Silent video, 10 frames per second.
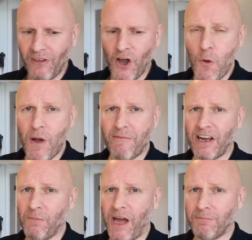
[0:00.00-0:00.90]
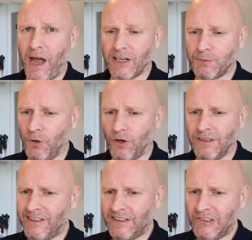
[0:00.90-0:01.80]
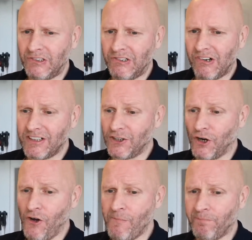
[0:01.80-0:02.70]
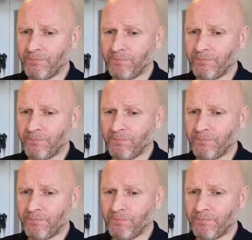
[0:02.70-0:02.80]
I hope I haven't had a bad batch, but, you know,